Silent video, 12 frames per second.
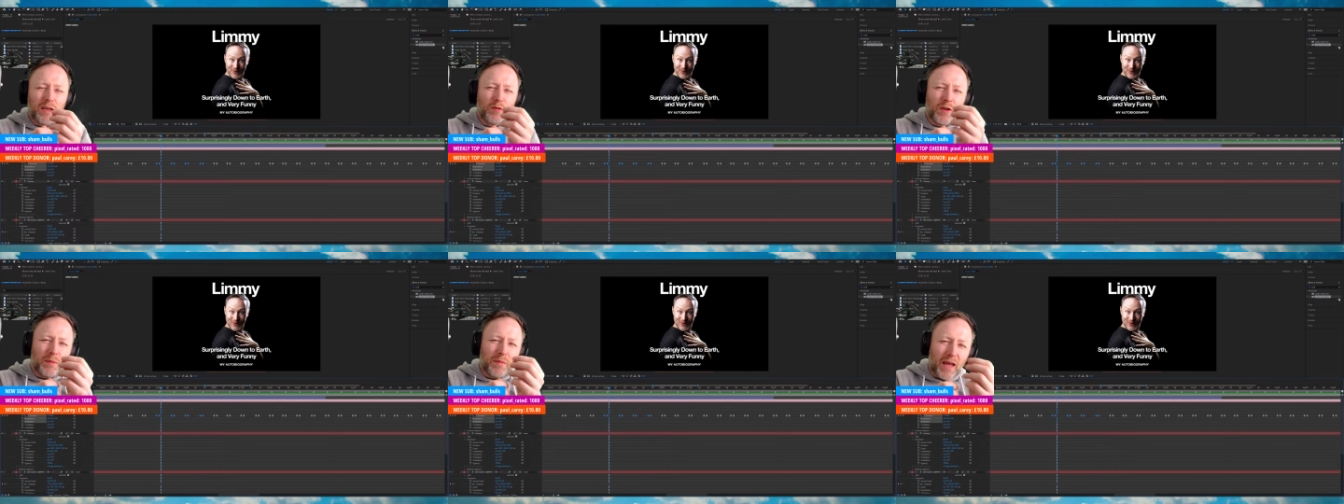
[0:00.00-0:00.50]
to
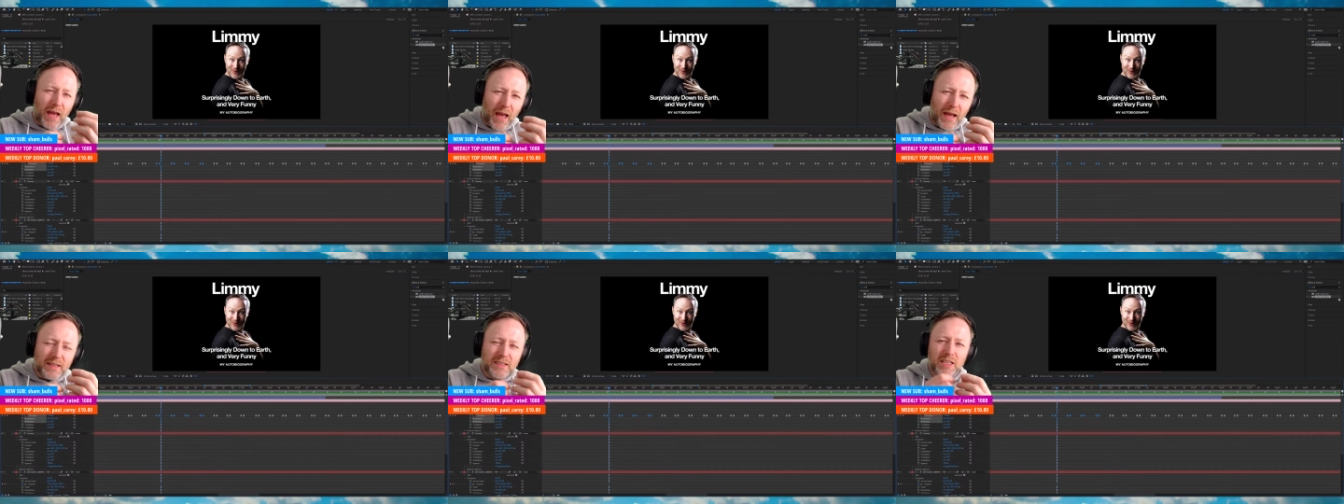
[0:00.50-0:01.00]
keyframe the
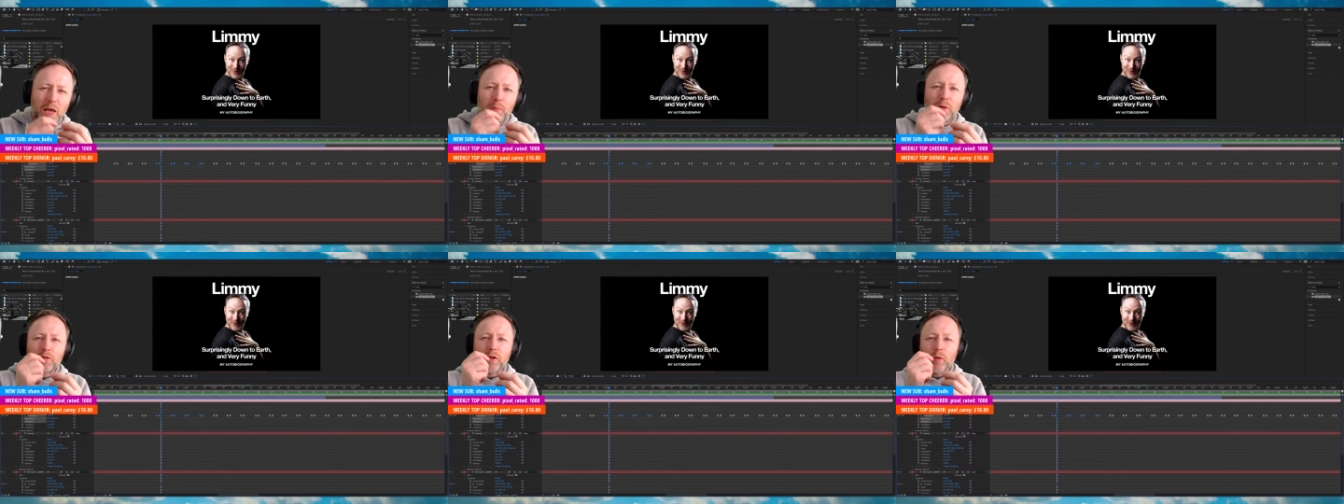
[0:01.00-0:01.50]
X
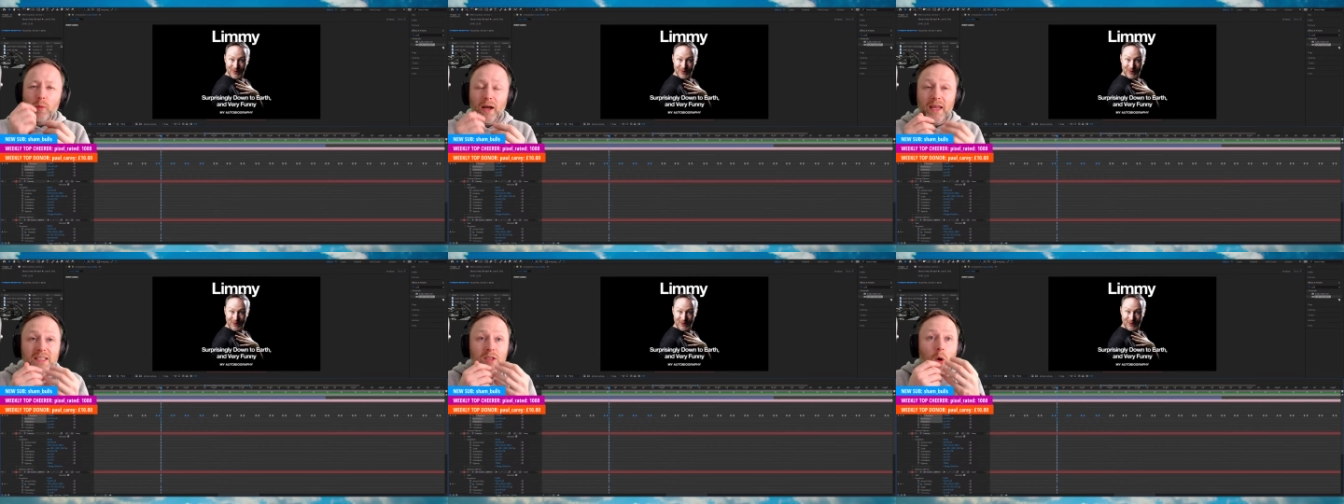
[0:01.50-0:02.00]
separate for the
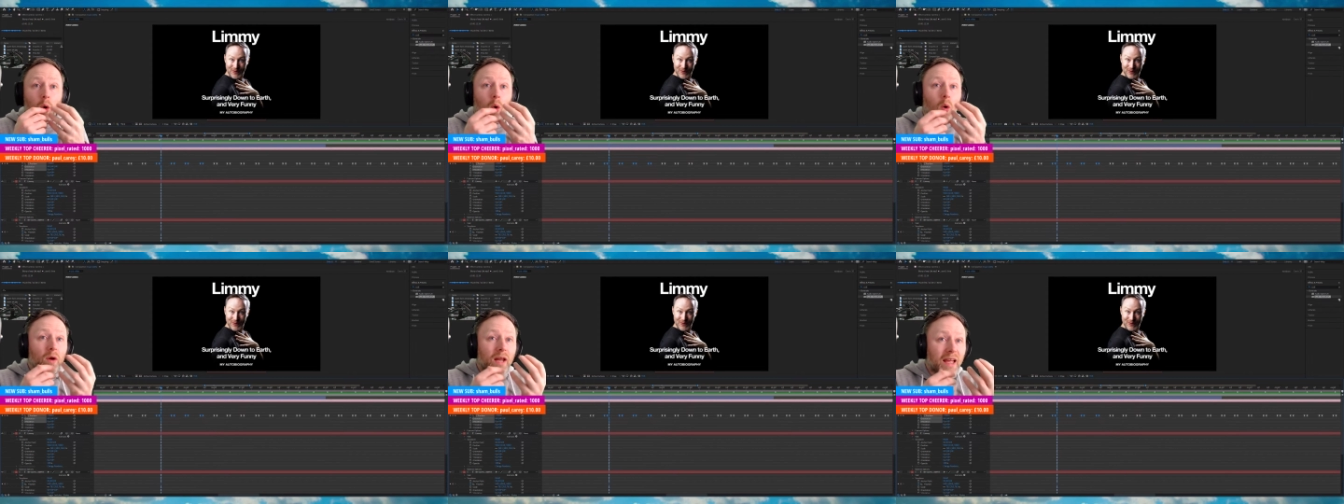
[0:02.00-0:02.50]
Y. It's
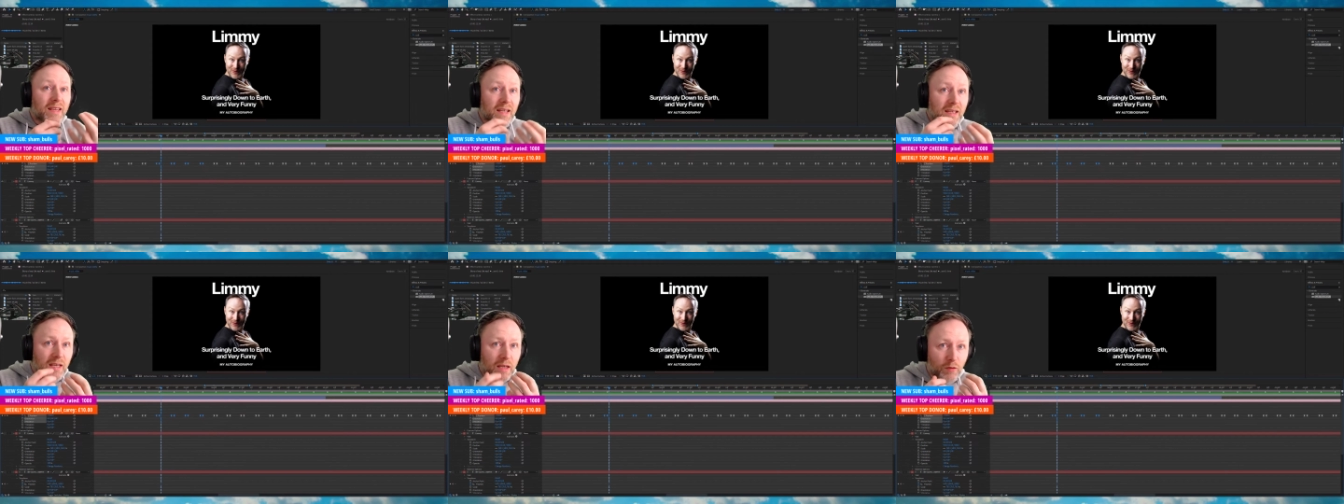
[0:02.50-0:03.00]

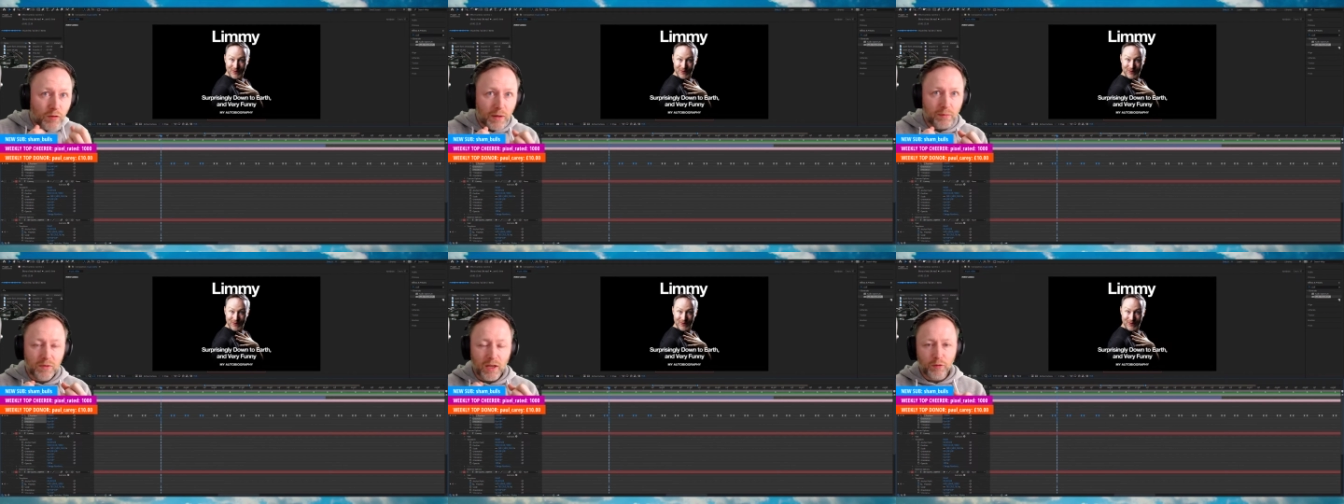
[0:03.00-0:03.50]
already
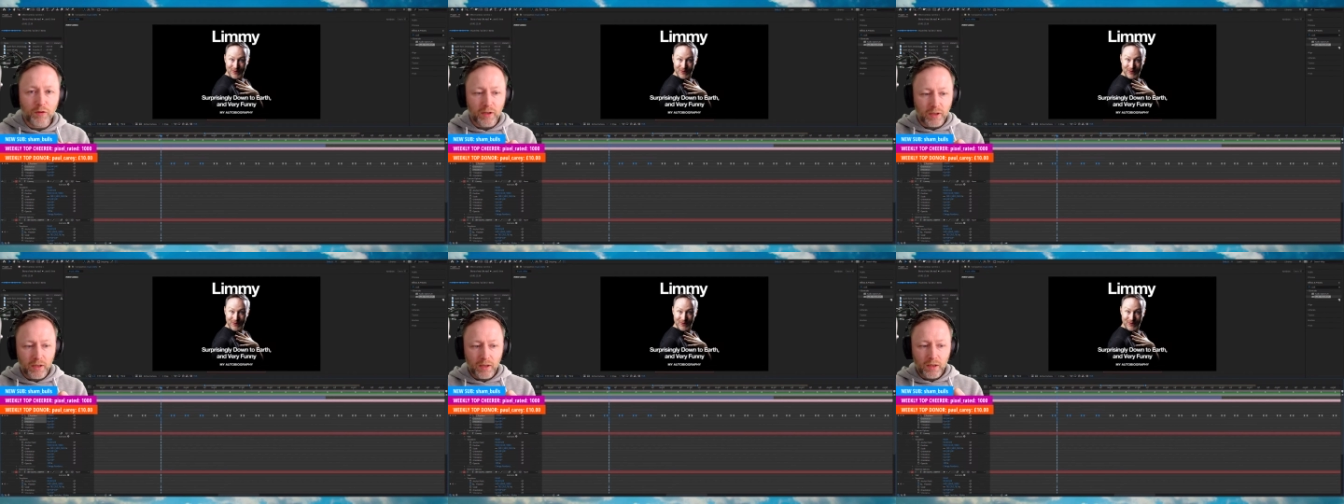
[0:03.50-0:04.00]
keyframed
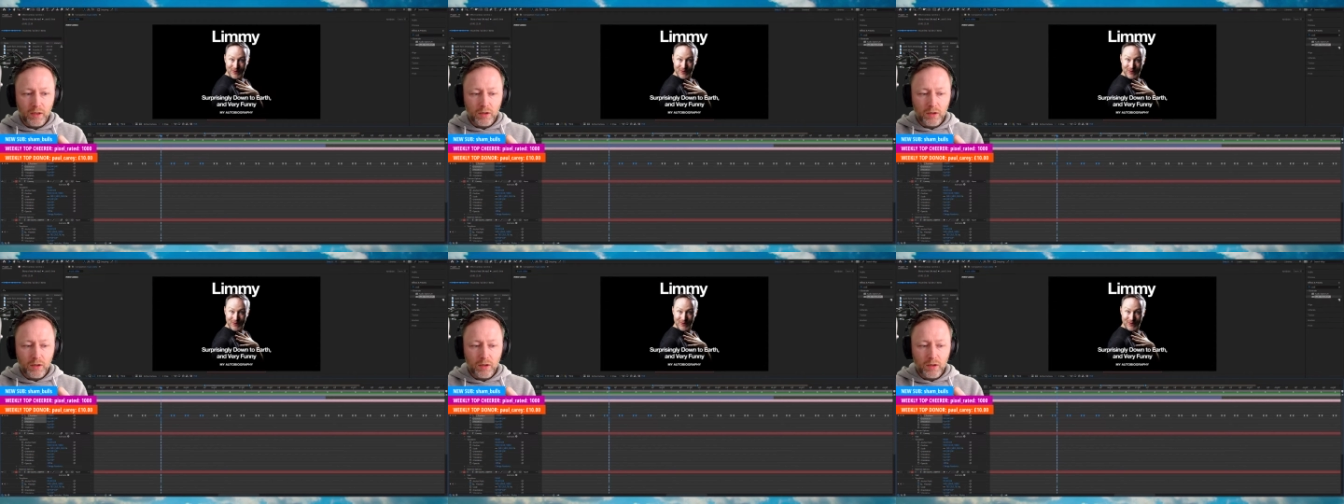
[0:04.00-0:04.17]
differently.